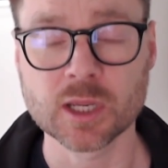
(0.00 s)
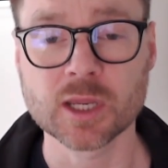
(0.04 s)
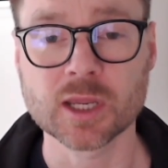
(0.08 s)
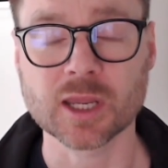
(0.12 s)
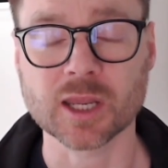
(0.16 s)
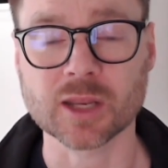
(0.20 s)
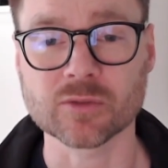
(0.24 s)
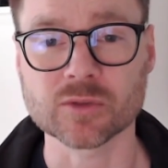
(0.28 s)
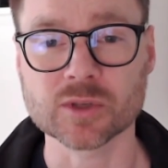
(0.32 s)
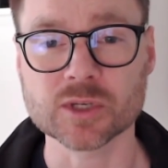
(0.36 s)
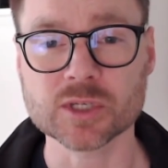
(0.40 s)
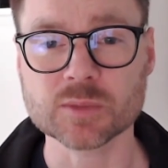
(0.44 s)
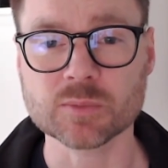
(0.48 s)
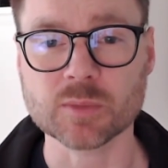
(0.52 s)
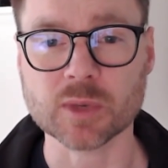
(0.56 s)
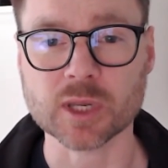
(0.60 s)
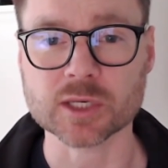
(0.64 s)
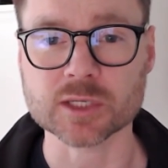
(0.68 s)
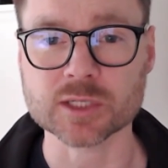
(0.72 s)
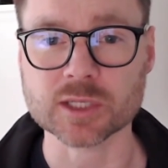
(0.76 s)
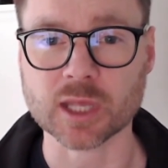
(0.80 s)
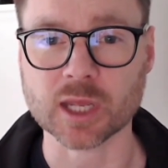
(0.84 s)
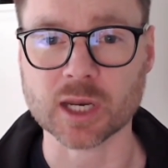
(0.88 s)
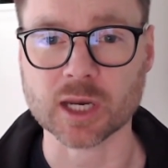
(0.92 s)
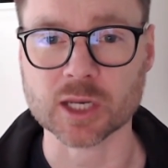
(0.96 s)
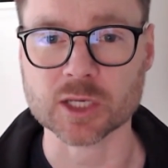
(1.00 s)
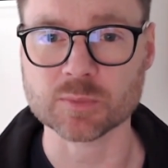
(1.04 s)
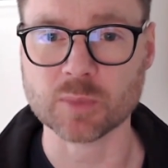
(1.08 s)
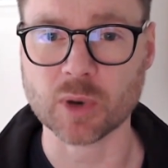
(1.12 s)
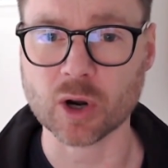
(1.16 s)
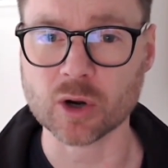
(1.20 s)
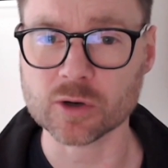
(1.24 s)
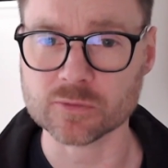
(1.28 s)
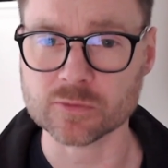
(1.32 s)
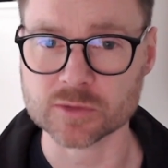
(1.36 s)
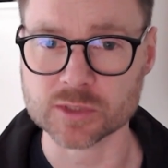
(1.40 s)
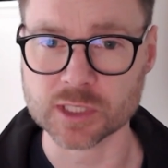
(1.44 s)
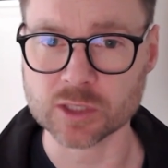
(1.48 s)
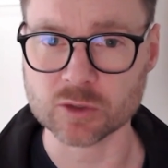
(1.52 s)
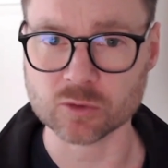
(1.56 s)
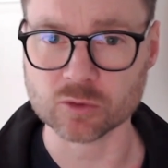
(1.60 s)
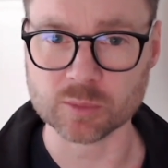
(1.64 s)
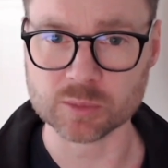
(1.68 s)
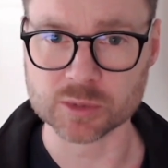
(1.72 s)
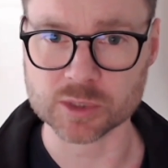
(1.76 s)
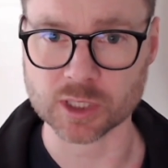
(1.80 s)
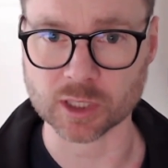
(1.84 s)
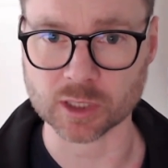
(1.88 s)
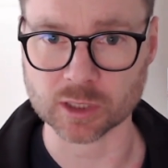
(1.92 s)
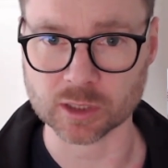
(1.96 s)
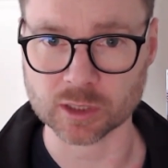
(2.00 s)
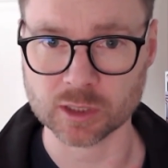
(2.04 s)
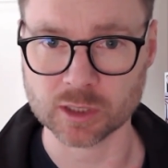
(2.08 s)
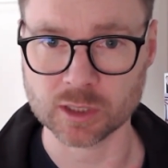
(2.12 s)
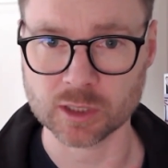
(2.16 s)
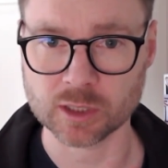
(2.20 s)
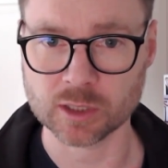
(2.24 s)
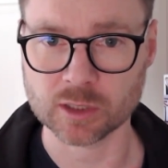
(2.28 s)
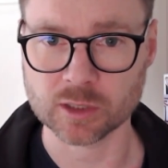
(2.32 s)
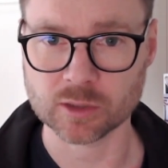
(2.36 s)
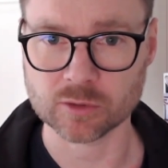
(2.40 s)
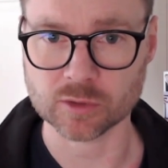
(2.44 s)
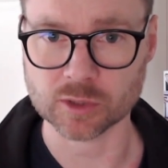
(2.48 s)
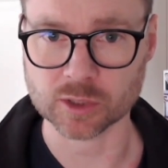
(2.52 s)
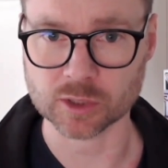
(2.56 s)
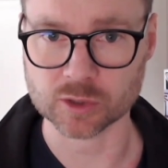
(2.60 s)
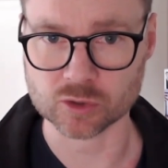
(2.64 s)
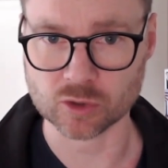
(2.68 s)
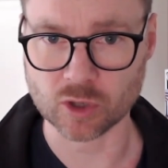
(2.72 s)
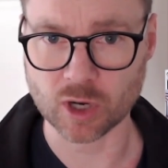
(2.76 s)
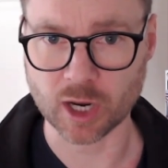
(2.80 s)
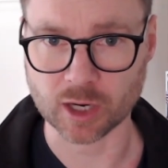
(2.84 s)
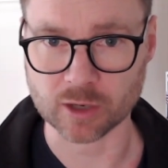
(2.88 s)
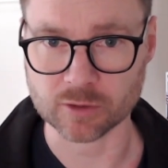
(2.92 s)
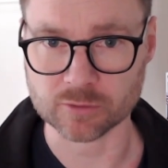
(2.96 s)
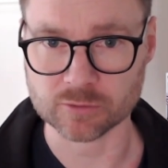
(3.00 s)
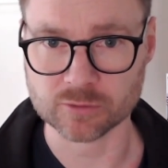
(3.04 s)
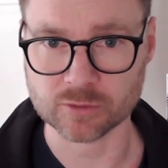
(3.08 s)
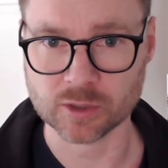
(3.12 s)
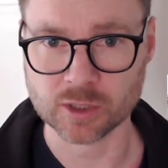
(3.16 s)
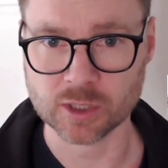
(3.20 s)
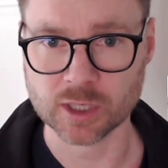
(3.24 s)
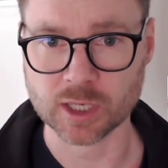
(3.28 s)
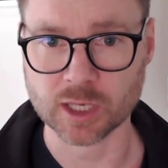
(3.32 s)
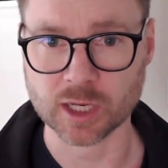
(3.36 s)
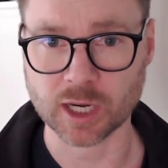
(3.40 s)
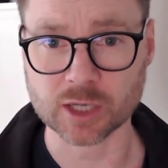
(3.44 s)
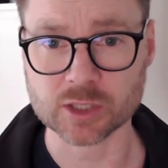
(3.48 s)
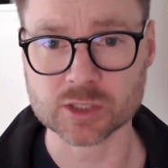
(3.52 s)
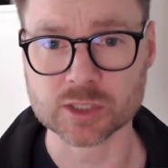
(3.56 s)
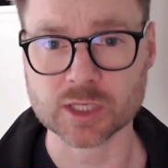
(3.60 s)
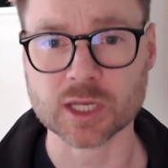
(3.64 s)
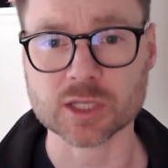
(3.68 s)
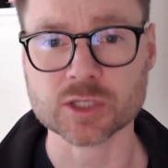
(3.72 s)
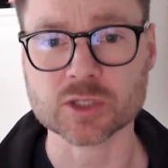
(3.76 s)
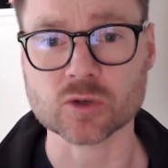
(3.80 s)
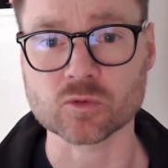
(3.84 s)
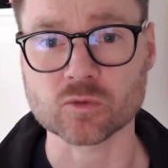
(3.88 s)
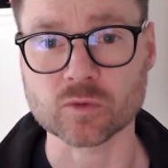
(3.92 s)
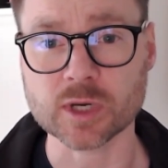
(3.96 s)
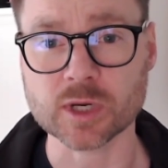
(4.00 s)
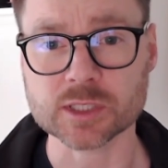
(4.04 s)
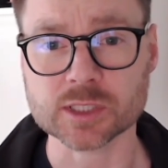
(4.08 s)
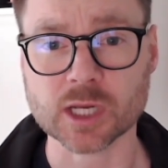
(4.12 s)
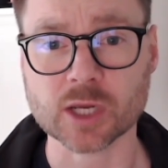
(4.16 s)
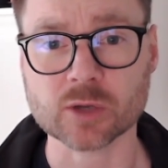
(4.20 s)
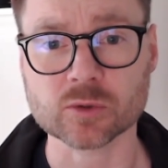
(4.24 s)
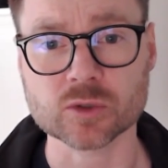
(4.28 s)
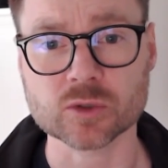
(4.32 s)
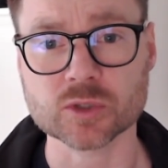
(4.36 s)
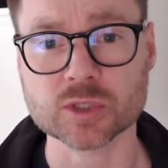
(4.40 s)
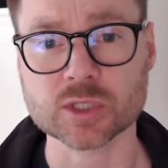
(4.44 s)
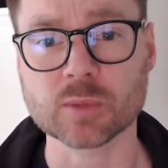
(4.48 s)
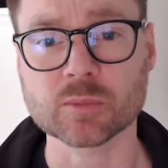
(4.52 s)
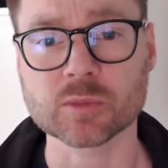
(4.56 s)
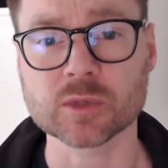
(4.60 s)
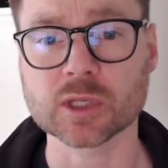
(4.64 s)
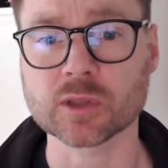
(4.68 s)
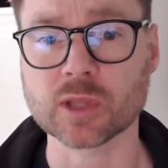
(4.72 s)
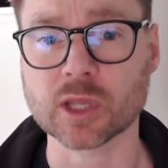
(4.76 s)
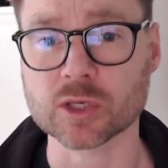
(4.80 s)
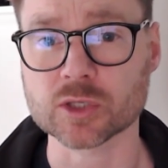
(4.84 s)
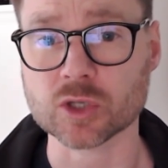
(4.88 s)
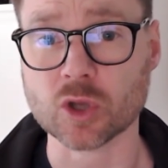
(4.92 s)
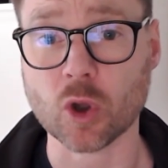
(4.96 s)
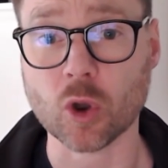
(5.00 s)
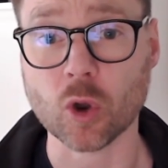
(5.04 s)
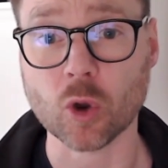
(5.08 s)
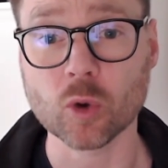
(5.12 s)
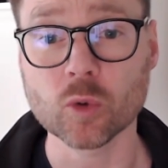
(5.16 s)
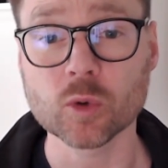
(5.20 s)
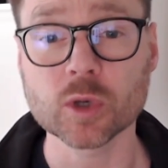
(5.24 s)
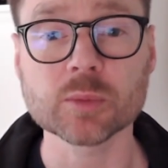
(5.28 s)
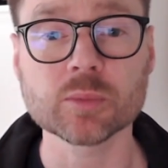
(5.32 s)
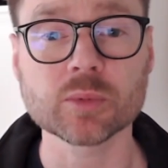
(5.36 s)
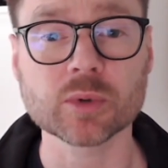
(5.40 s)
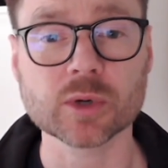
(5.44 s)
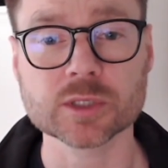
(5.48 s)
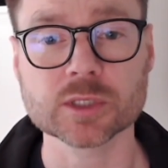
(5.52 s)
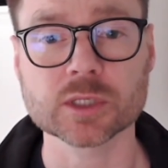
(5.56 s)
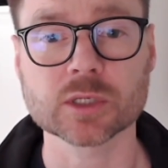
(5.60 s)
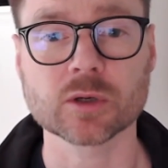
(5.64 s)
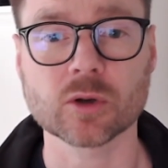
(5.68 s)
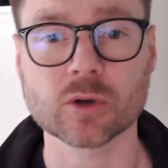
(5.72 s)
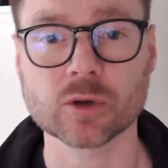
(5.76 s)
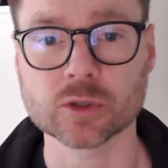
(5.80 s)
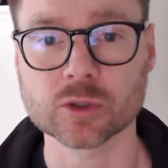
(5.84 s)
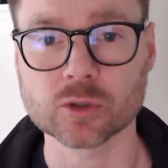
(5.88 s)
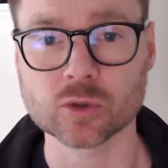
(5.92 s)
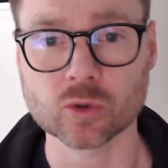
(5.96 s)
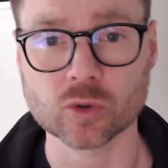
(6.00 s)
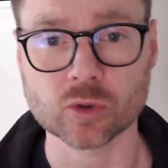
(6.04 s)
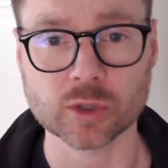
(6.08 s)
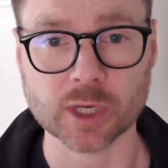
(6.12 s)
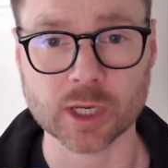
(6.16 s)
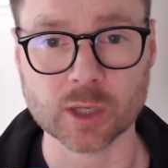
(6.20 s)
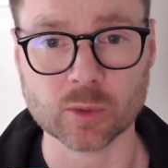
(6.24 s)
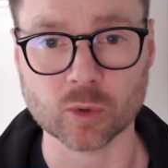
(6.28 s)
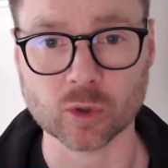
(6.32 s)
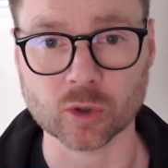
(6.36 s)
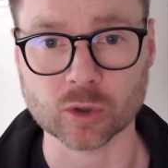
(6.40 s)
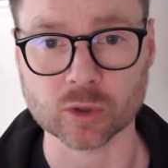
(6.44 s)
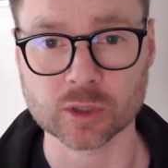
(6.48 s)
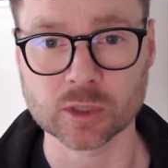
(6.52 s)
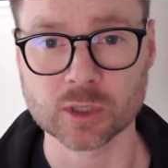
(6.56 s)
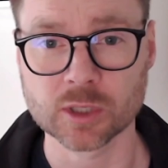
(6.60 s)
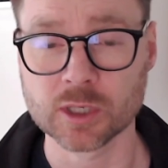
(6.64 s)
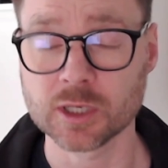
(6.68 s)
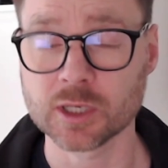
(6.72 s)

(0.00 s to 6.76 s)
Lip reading: And this means that as part of decrypting the drive, it actually has to reach out to something that's only present on your network.